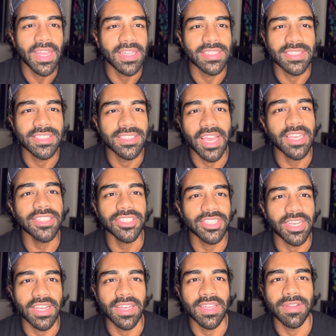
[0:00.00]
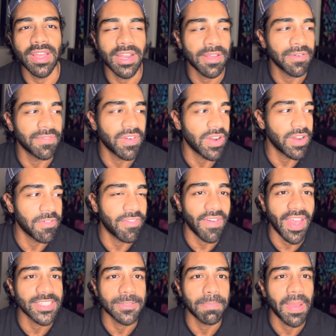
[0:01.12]
It's changing at a very
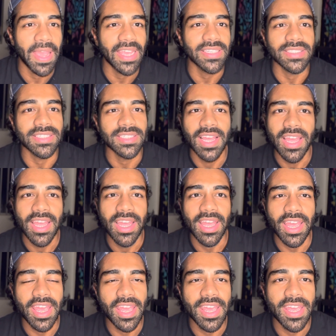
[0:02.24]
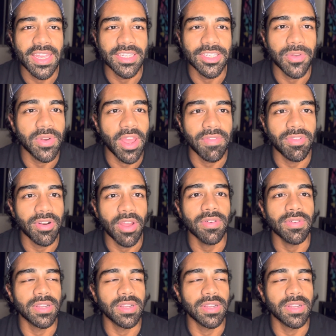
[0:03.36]
fast pace, and you never know.